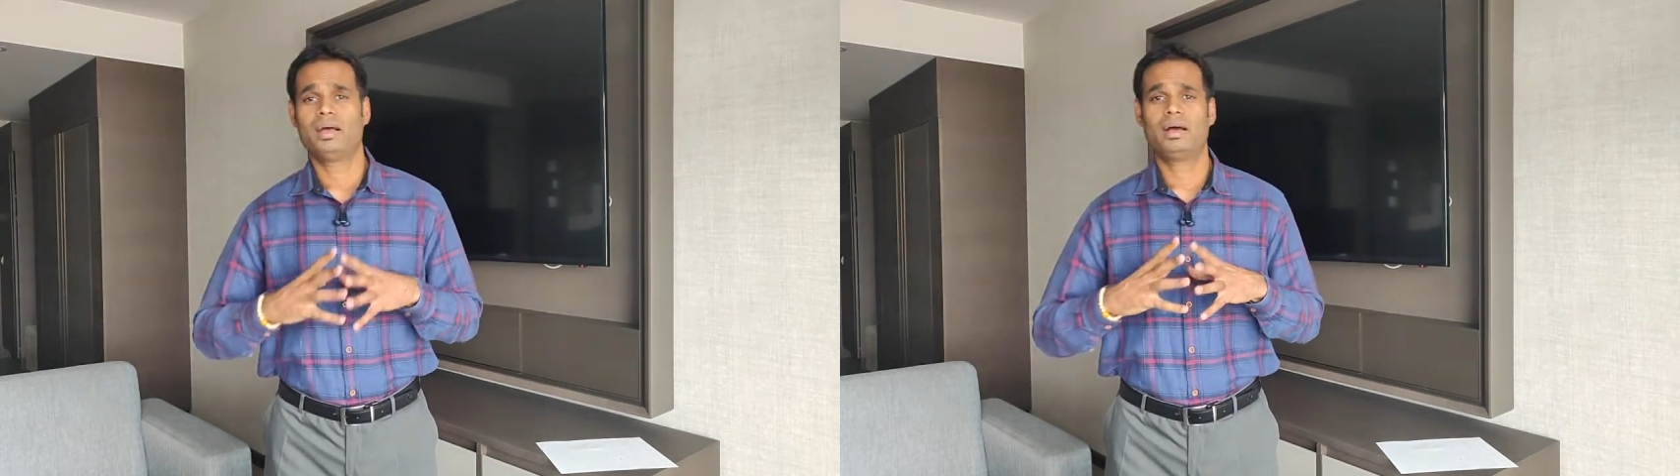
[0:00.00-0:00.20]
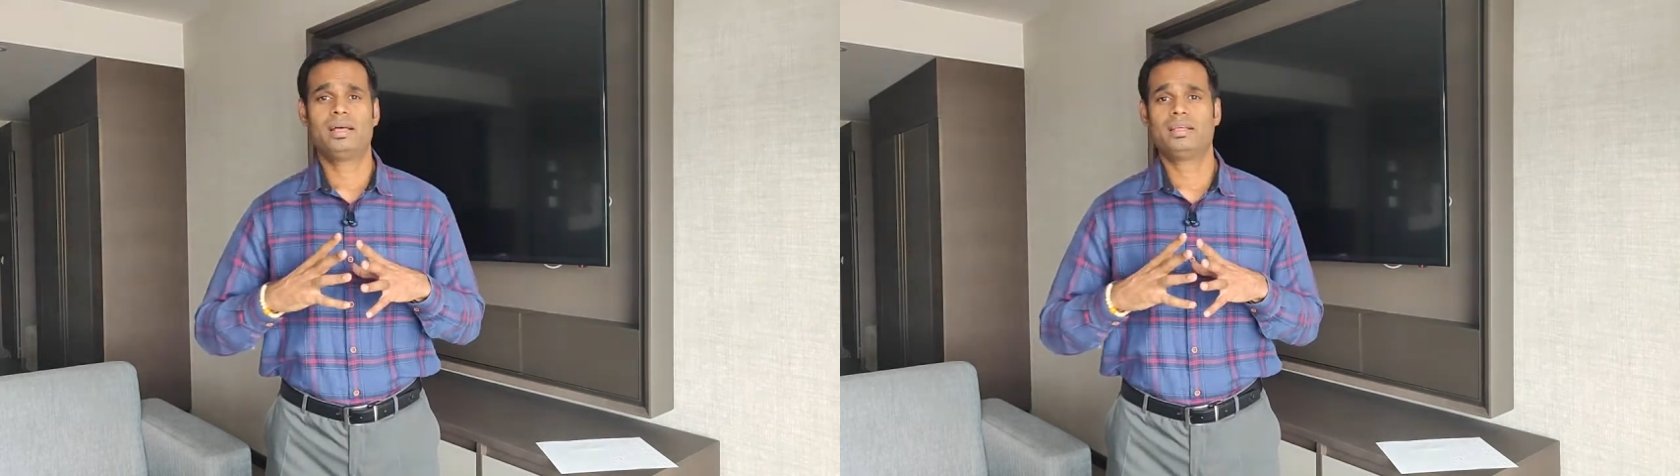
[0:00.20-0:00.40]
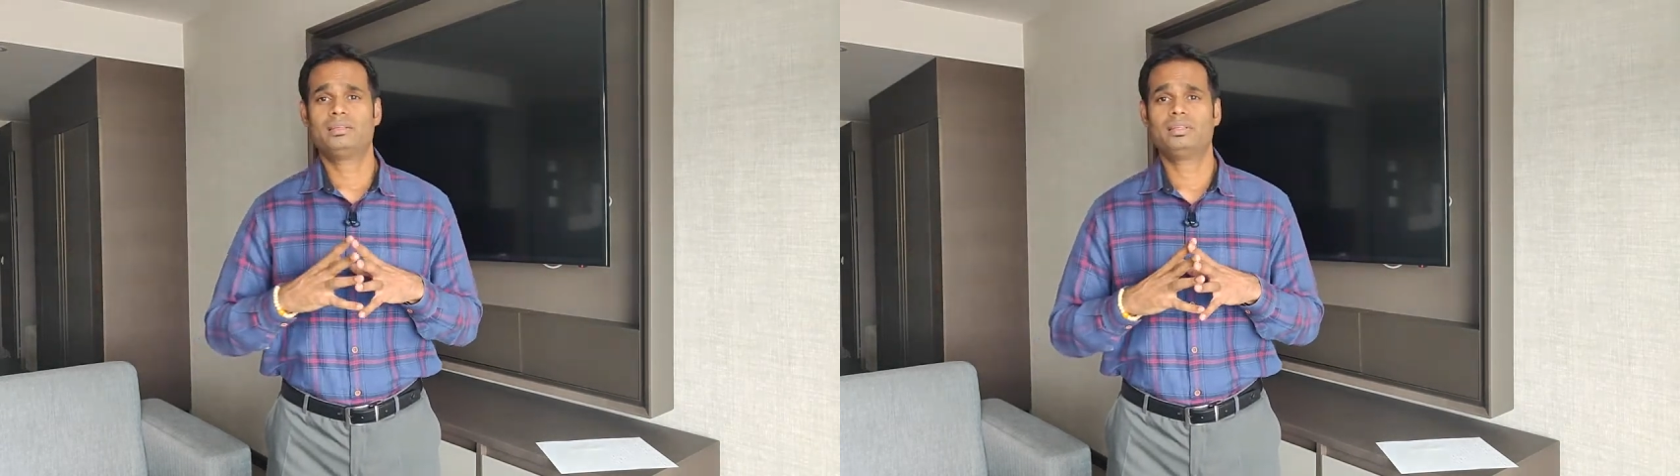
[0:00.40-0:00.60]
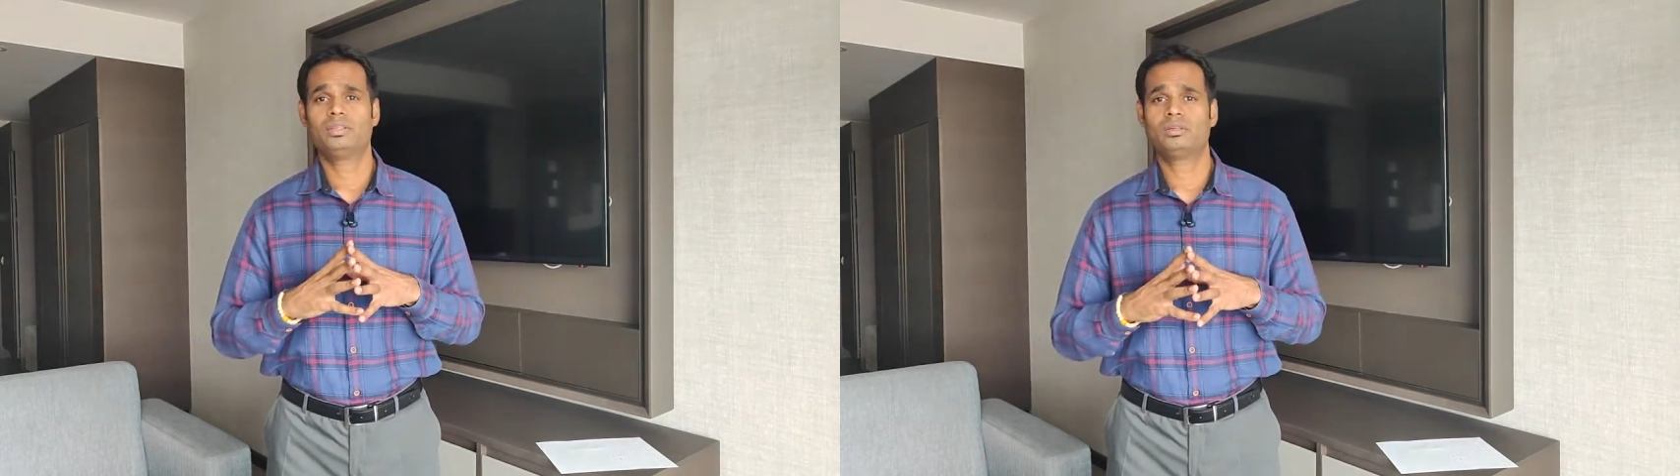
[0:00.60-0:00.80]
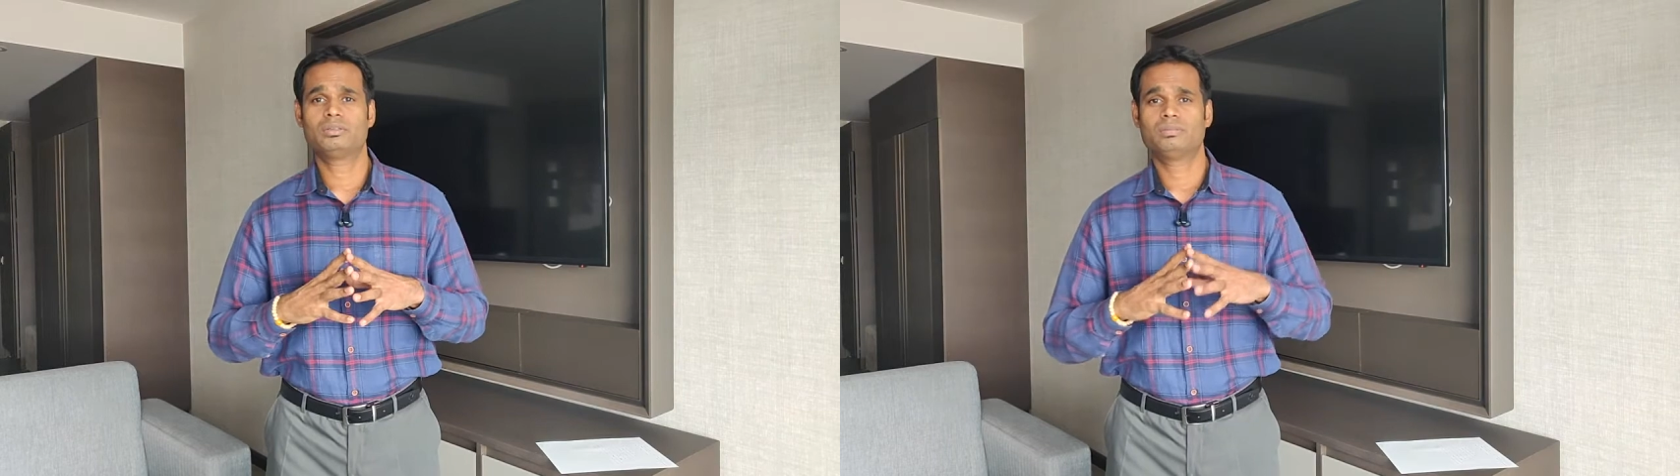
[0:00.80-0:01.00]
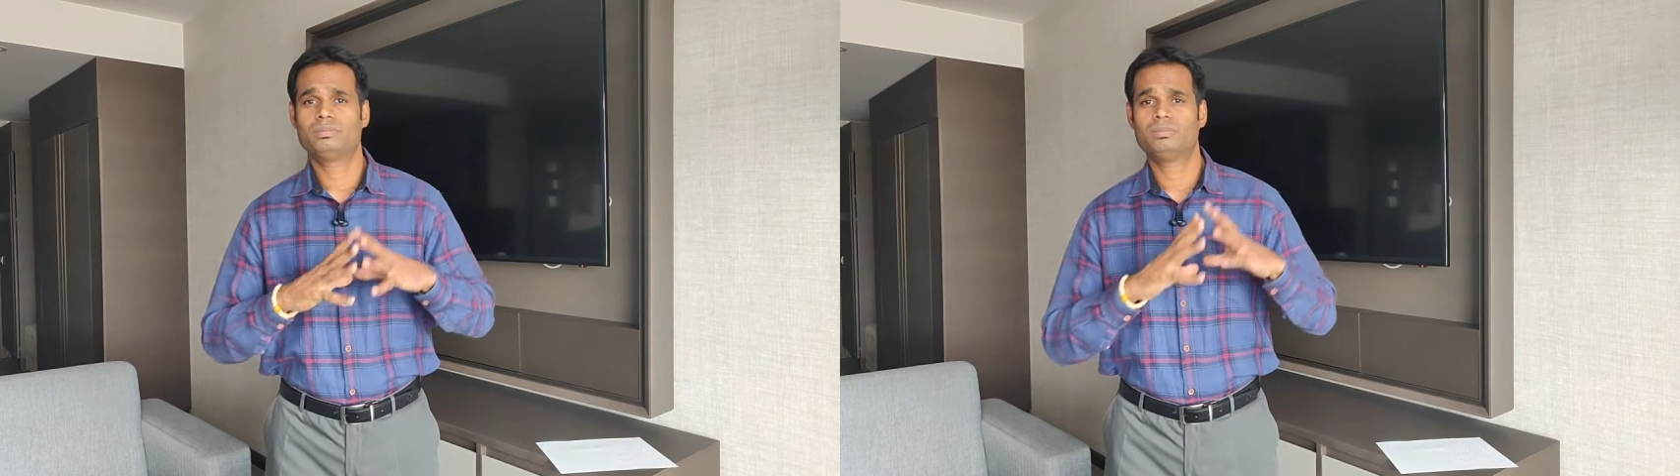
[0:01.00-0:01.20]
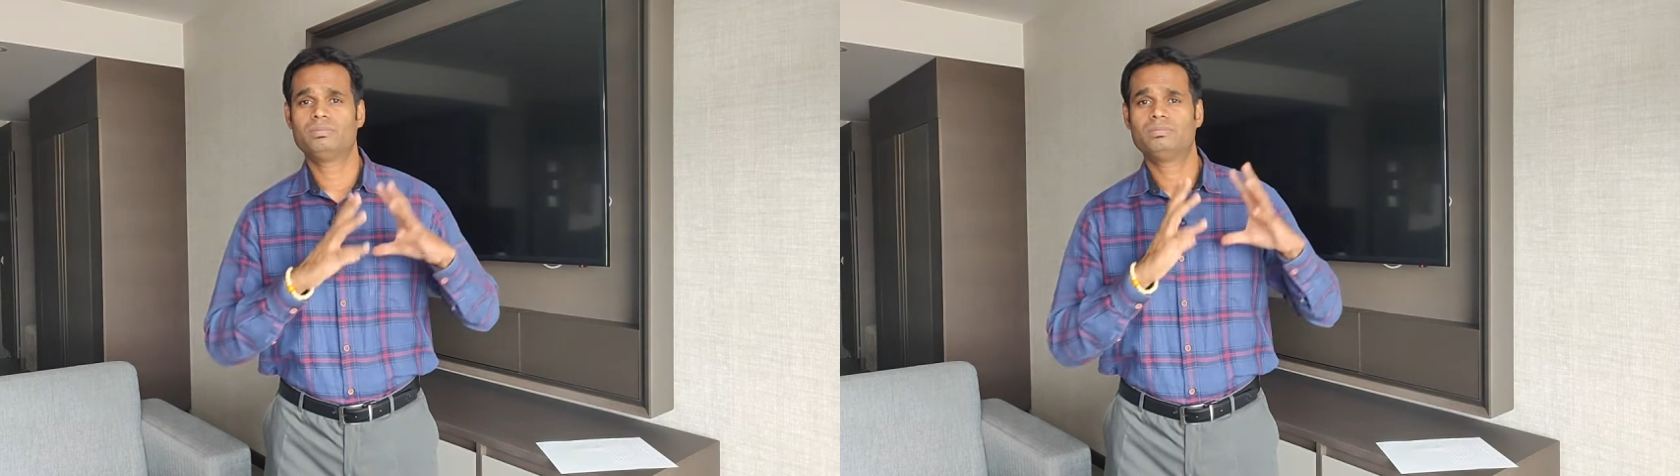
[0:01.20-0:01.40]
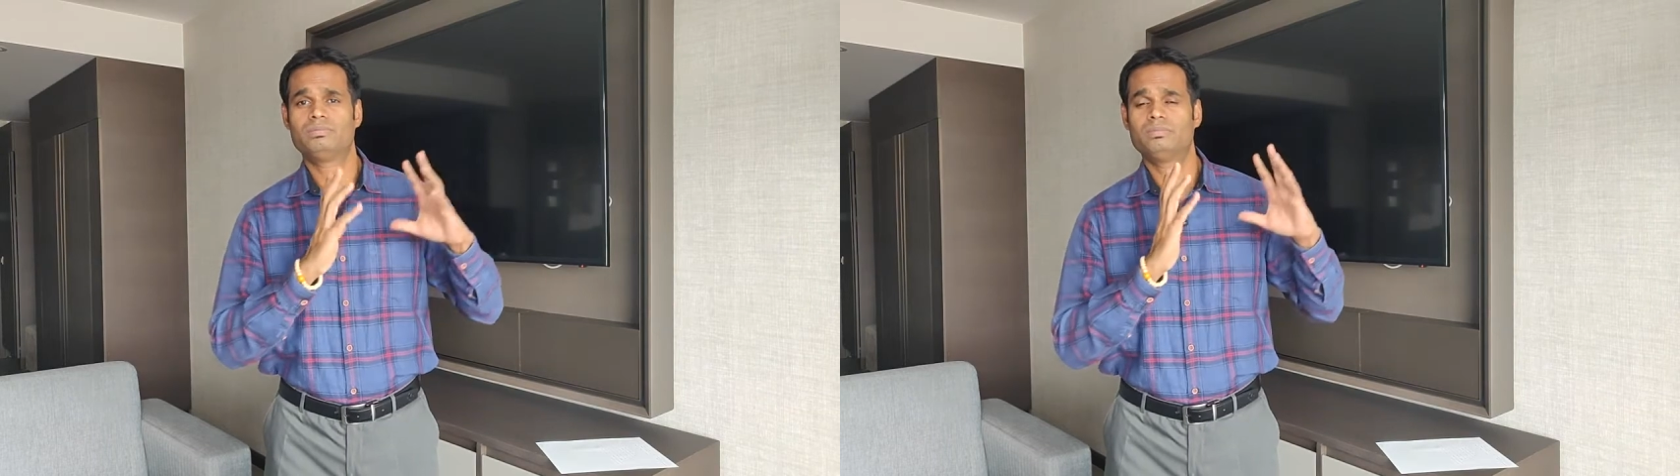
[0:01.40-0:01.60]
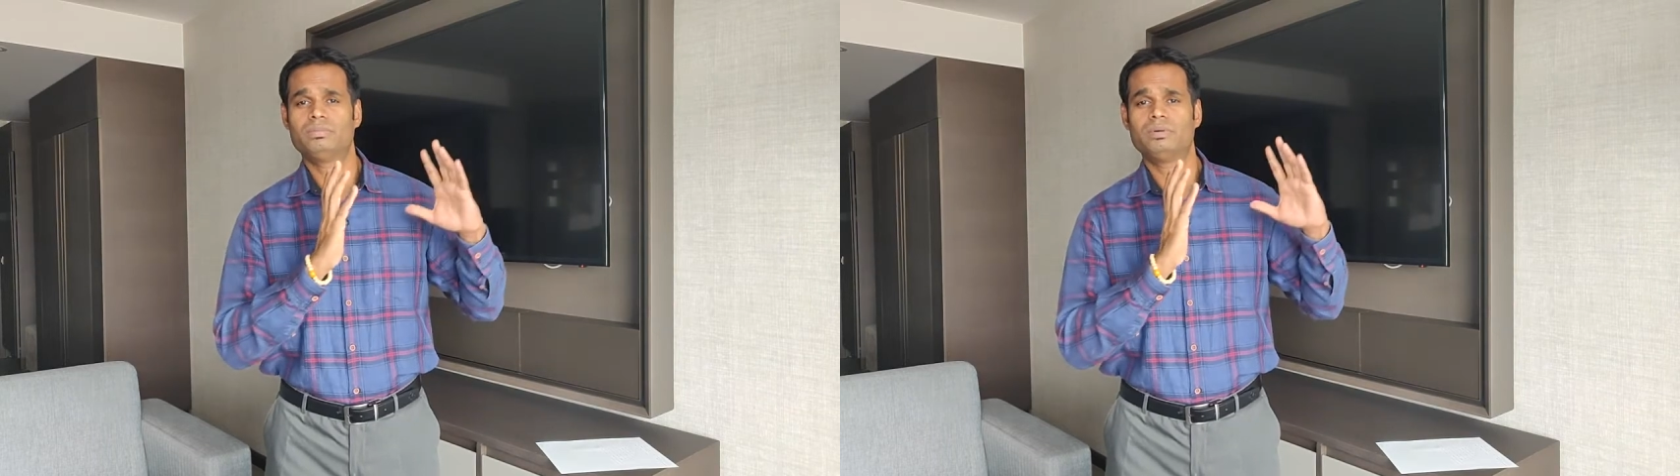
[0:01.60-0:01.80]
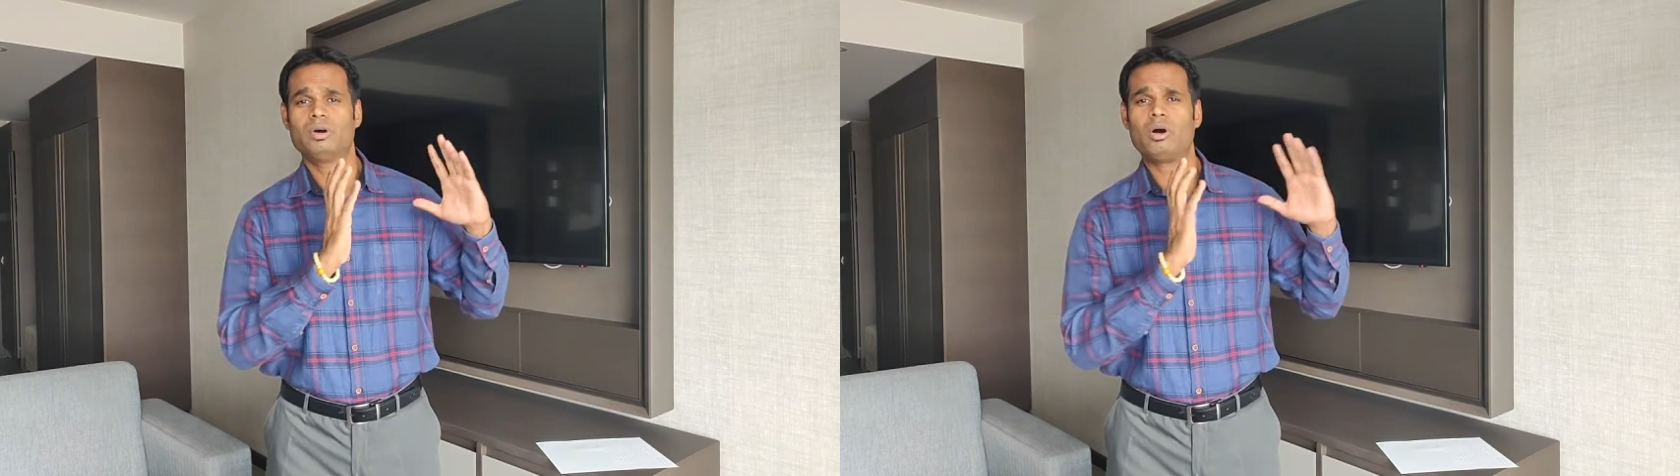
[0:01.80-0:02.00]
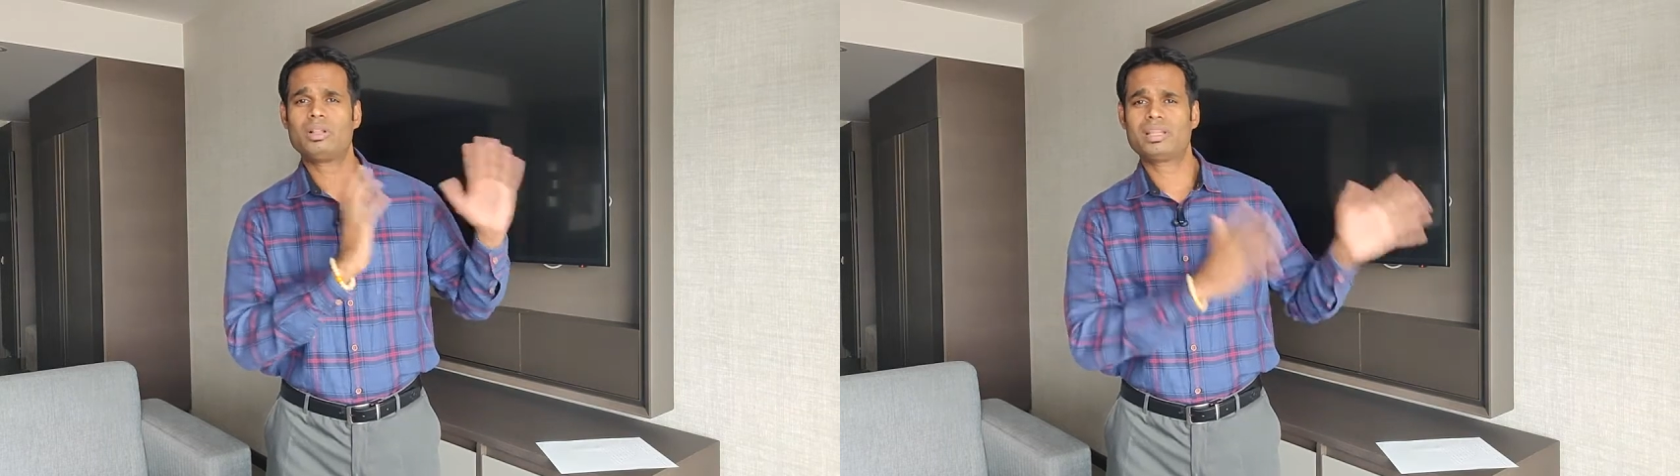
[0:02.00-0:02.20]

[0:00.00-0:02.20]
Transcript: and all